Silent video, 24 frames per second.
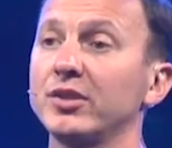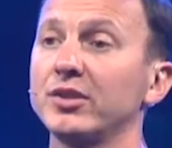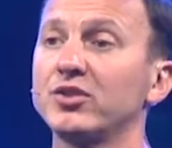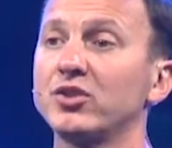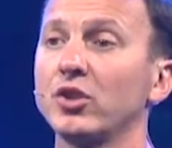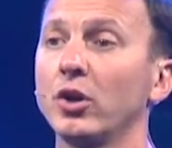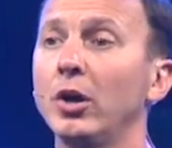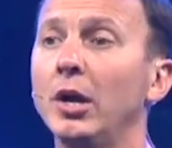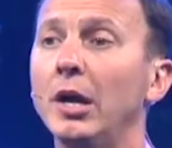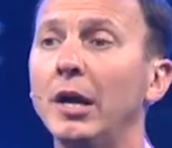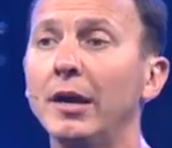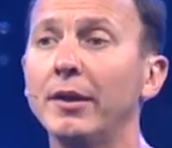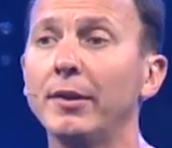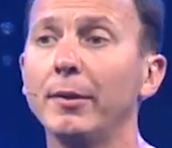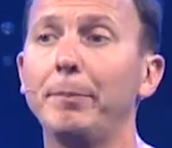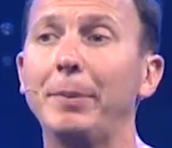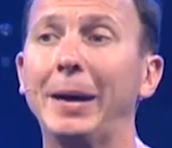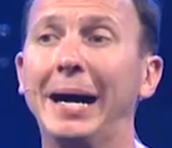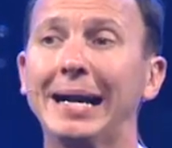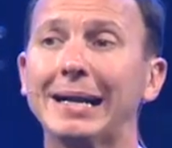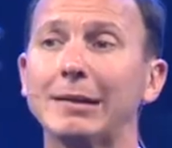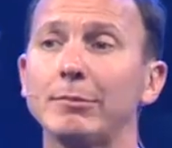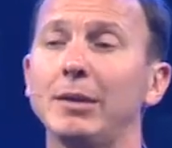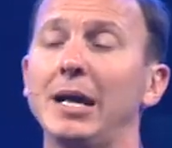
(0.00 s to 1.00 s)
And so, the
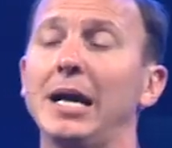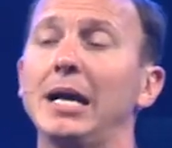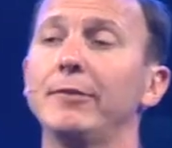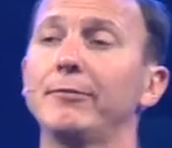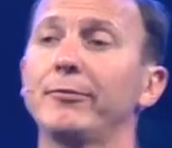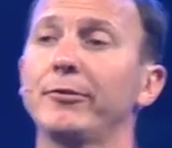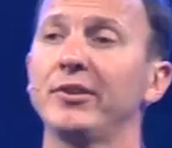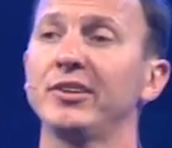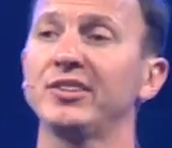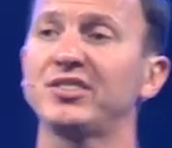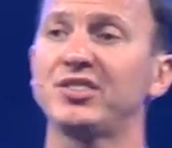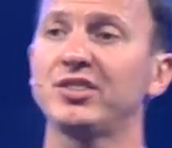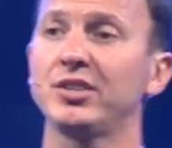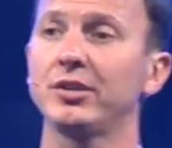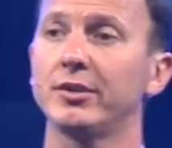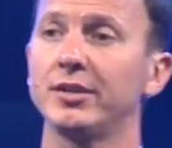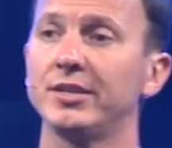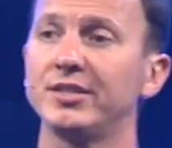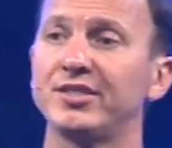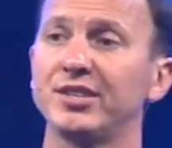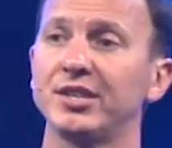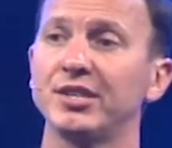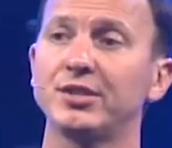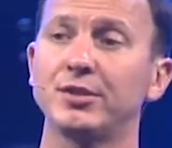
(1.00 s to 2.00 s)
bottom line for this
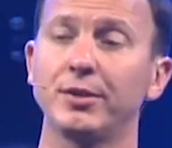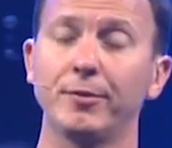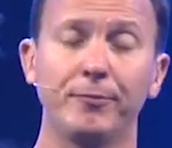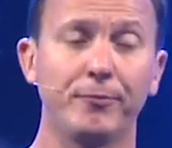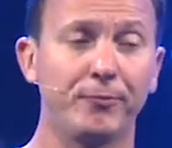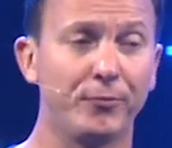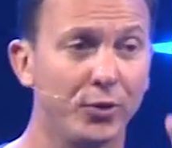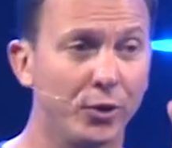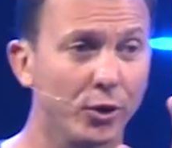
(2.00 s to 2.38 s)
series is if